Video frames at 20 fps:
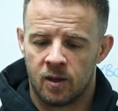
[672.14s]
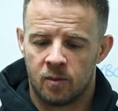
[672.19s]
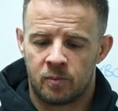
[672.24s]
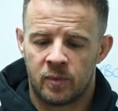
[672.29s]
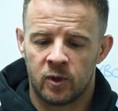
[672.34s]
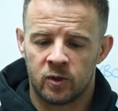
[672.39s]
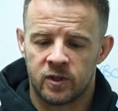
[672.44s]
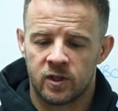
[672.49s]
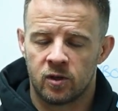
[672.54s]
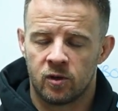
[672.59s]

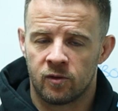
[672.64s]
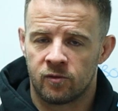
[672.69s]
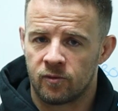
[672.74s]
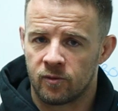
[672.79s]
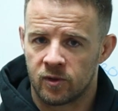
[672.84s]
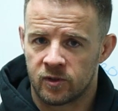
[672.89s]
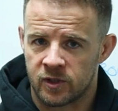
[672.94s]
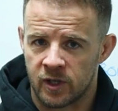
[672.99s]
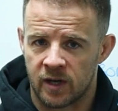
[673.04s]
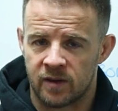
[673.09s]
building of
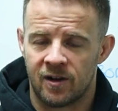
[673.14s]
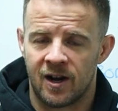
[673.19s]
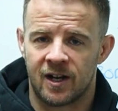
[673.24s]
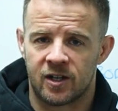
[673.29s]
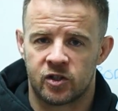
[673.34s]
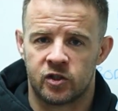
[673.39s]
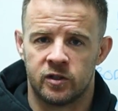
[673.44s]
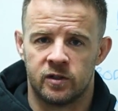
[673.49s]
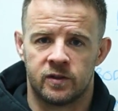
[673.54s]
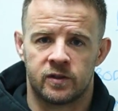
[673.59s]

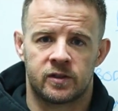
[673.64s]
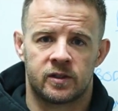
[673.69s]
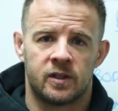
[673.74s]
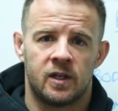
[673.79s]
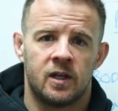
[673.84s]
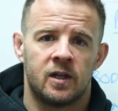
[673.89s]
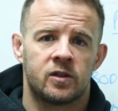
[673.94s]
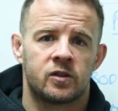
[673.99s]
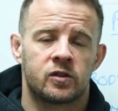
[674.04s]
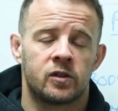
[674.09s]
directions,
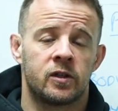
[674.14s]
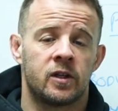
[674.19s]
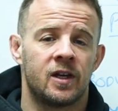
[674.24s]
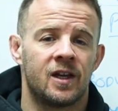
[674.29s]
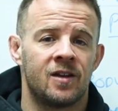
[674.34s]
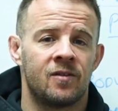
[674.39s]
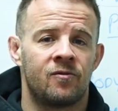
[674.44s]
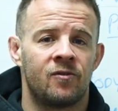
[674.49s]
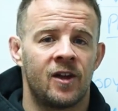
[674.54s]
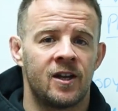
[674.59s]
so that
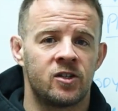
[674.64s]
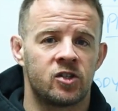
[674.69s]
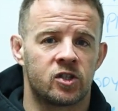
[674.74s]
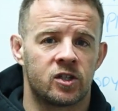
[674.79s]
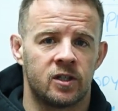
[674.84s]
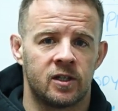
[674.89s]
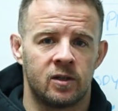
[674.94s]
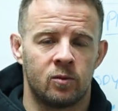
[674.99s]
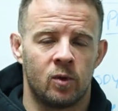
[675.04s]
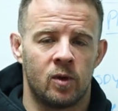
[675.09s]

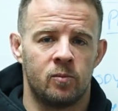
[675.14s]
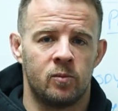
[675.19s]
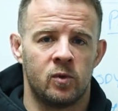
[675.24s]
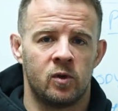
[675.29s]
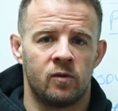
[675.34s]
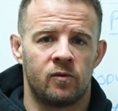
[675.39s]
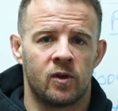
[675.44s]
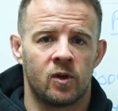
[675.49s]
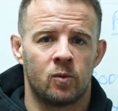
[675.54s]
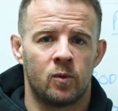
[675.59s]
eventually we're
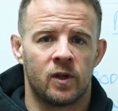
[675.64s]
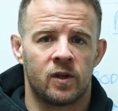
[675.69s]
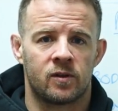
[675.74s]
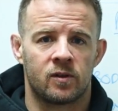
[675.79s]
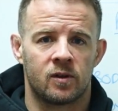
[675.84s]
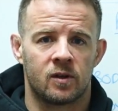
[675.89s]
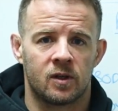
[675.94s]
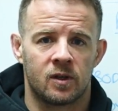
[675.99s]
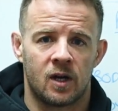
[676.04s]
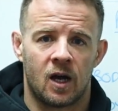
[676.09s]
moving with
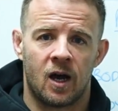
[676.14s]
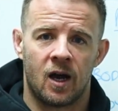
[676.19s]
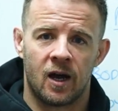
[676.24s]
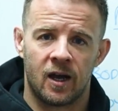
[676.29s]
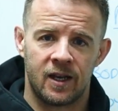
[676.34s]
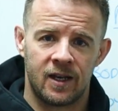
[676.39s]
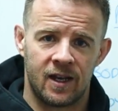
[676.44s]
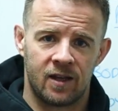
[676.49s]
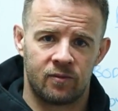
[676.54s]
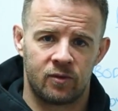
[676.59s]

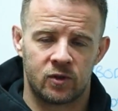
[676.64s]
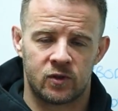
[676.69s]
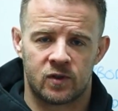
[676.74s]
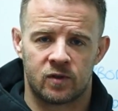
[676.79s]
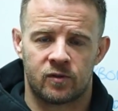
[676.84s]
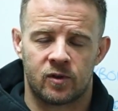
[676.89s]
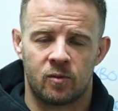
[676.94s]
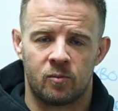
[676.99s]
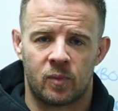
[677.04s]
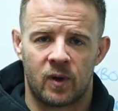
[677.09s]
high levels
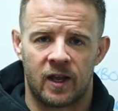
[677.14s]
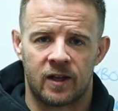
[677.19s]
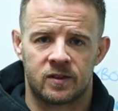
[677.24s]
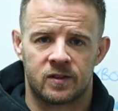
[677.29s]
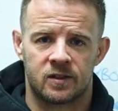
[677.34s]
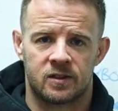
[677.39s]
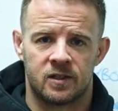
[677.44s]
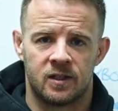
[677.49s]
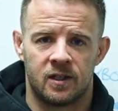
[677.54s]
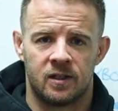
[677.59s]
of
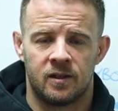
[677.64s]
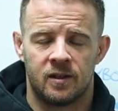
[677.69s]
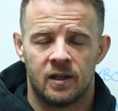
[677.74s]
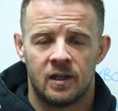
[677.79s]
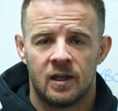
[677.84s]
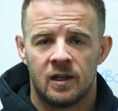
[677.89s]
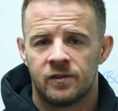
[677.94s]
complexity